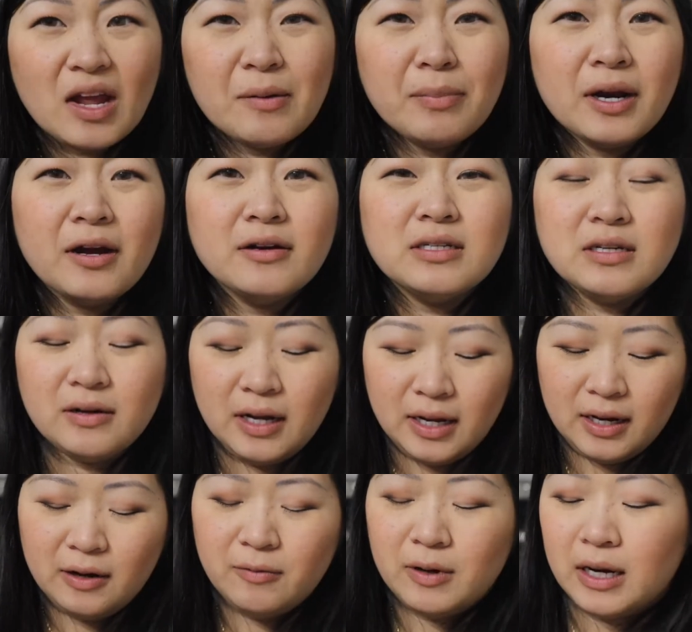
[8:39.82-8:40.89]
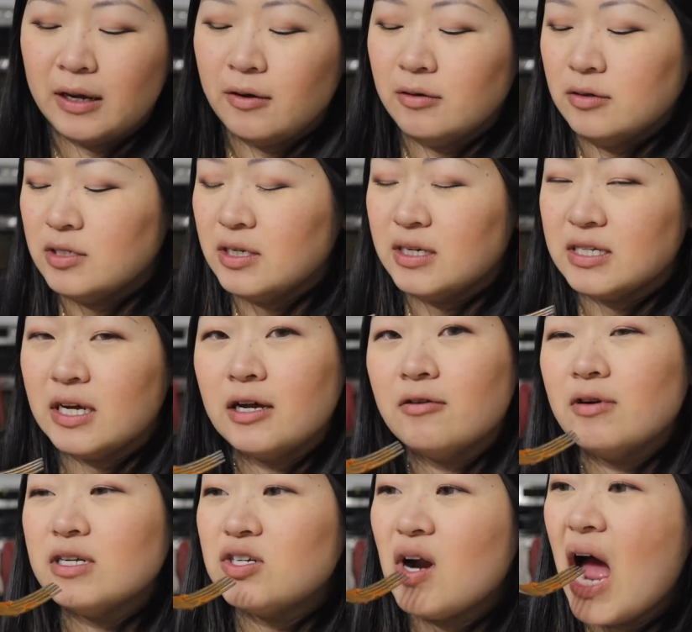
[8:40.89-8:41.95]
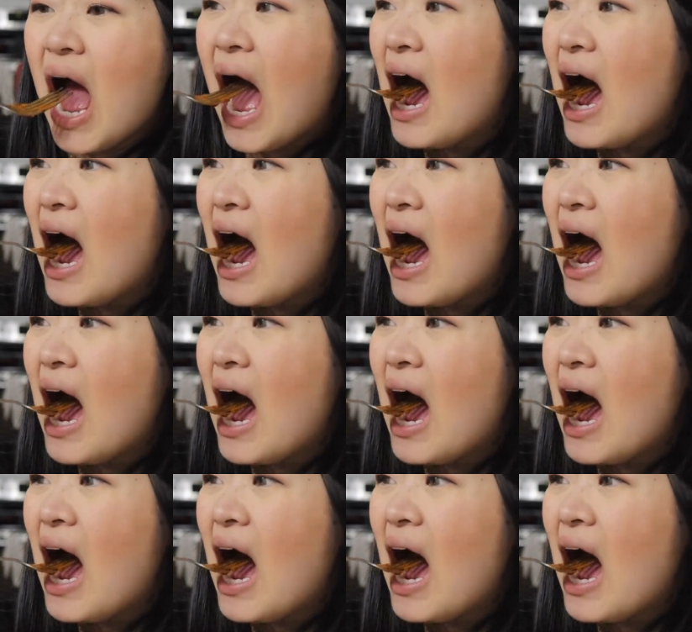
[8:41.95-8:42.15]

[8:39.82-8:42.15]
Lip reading: But I also hate it when I go to an Italian restaurant